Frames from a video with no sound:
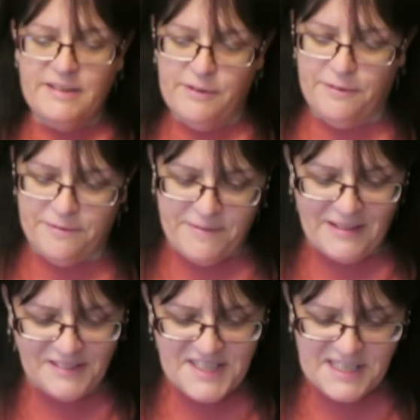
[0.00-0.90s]
of a
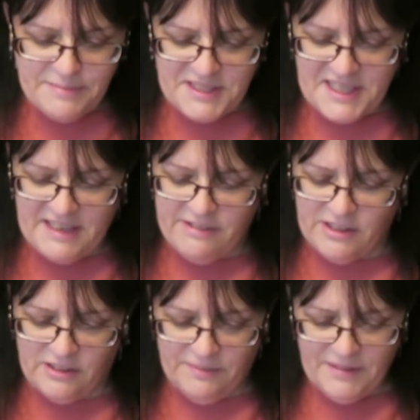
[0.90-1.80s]
felted
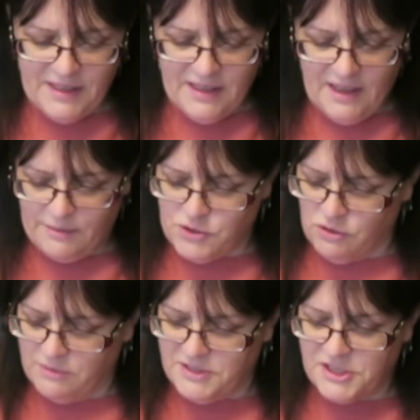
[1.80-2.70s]
material. I'm
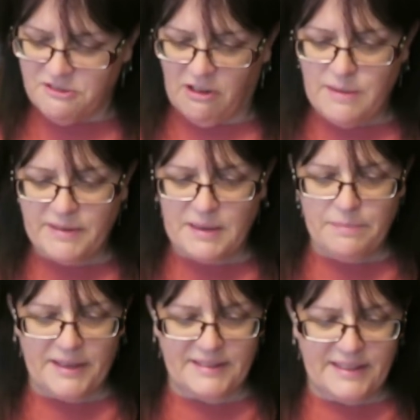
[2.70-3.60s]
sure I'm describing it
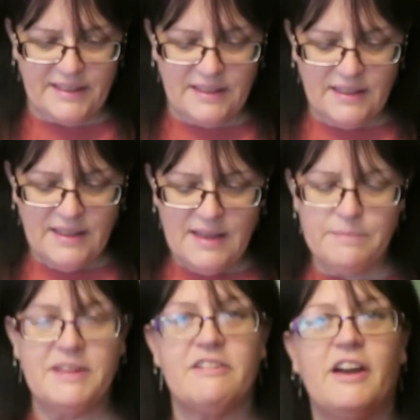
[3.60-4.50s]
badly. But they're a